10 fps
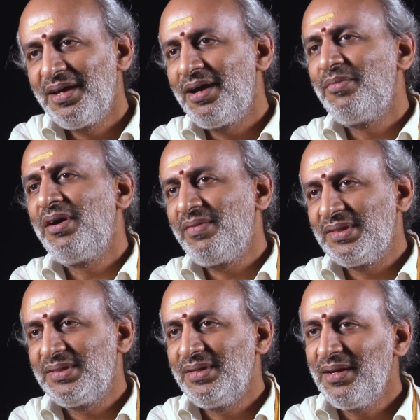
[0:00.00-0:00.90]

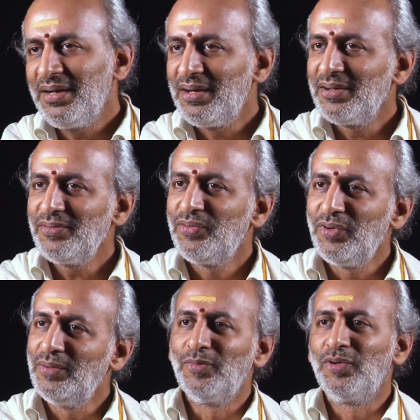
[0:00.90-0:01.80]
Amavasya or
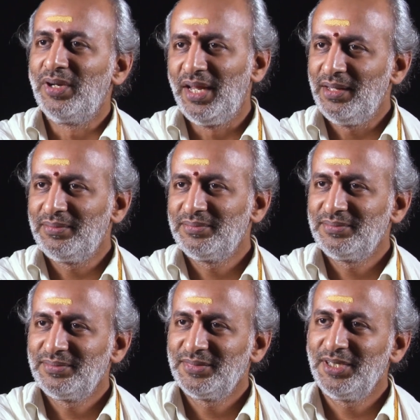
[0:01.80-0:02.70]
full moon day,
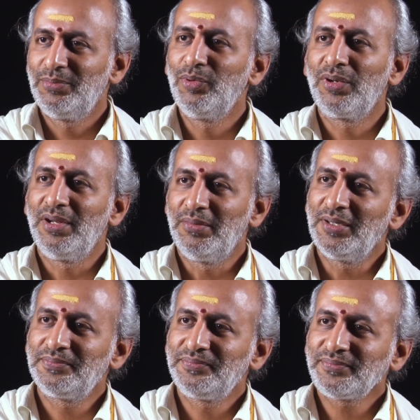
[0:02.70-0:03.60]
see Purnima.
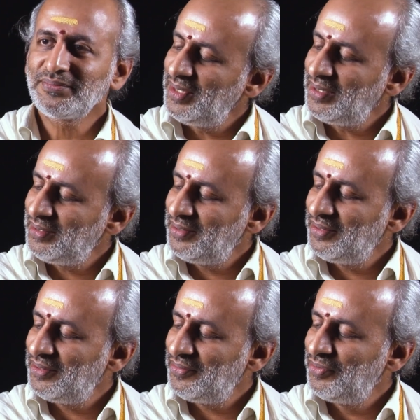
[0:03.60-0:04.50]
That
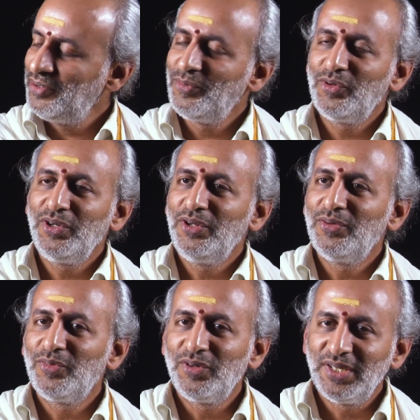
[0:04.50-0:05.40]
full moon,
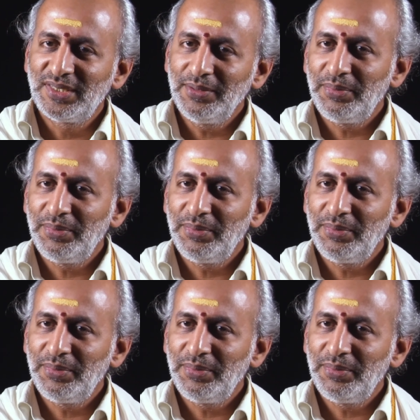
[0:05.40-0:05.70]
new moon is a